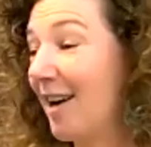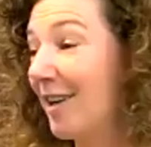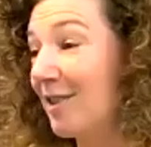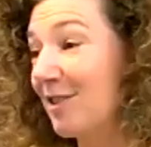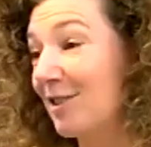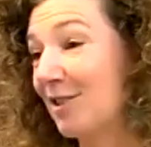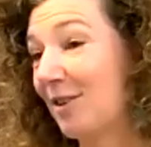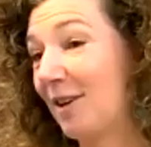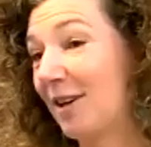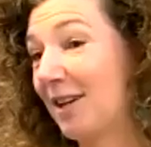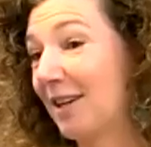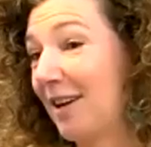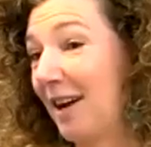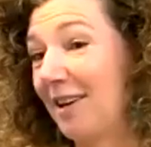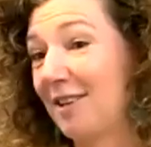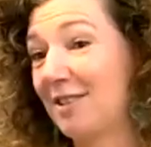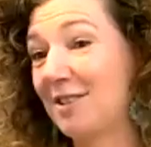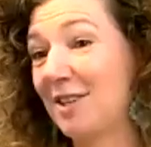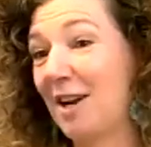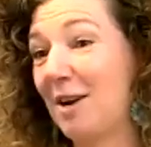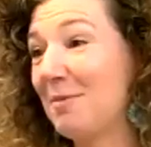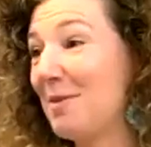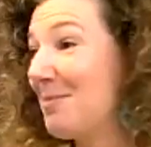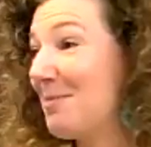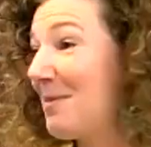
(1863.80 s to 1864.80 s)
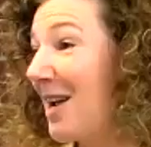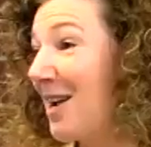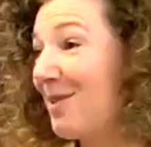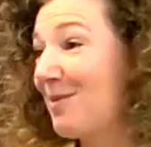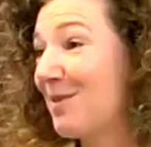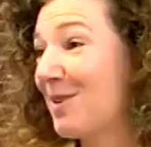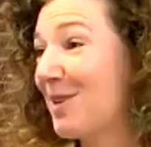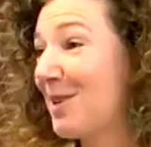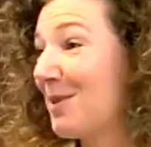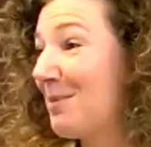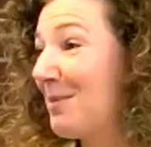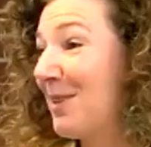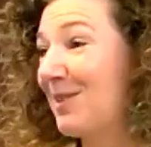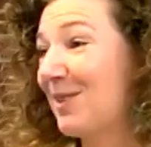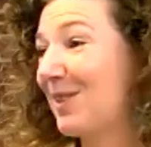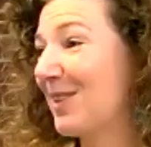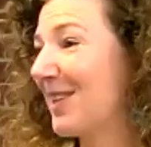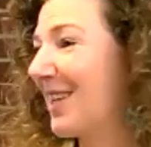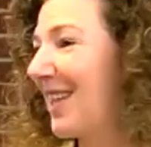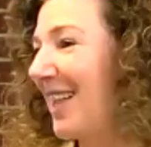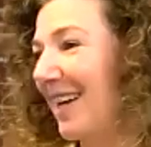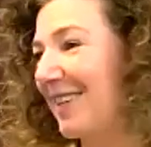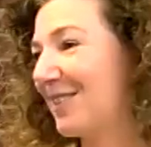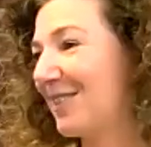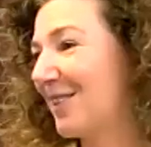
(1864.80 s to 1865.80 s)
it. So I got a job in the mailroom, and it's the
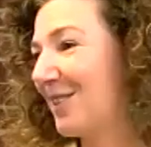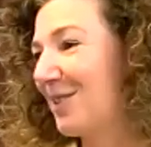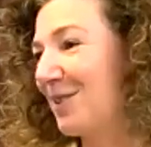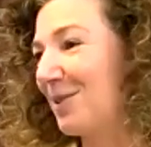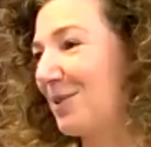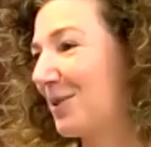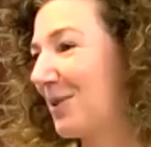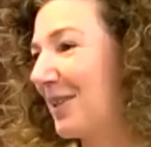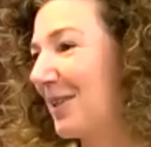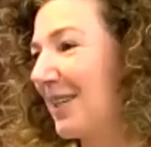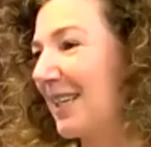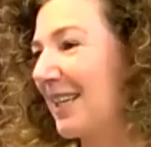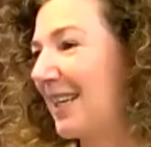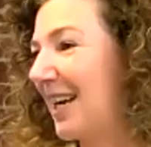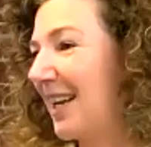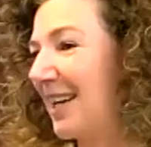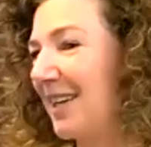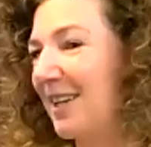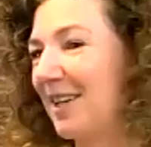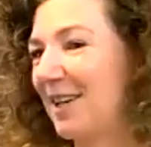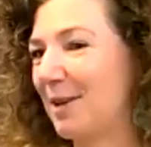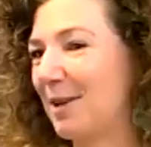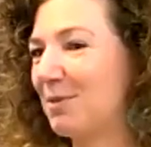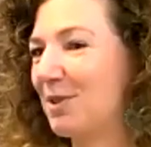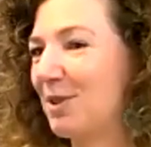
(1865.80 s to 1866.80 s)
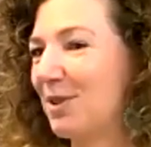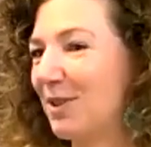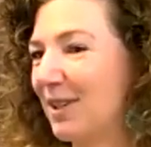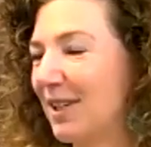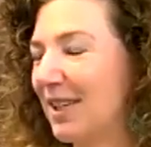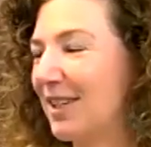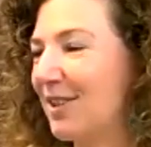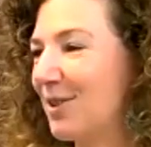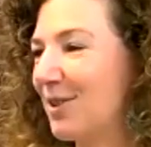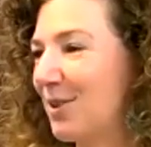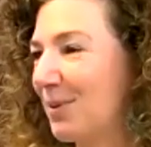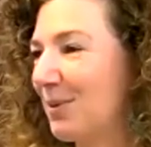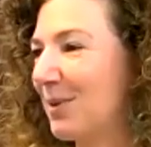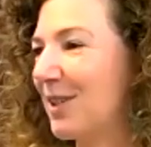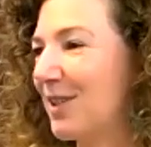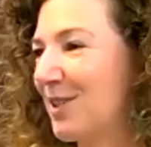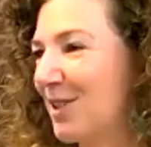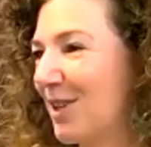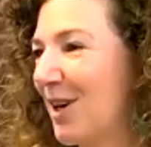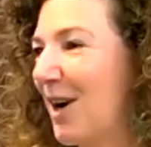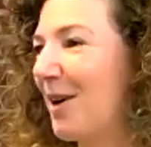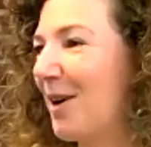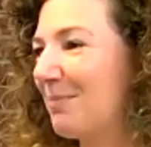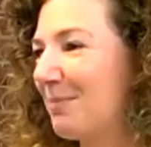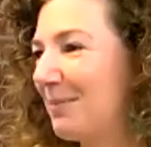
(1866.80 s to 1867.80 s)
classic story. It ended up turning into a real
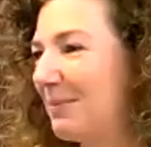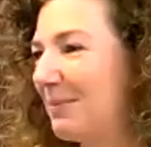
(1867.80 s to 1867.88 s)
job.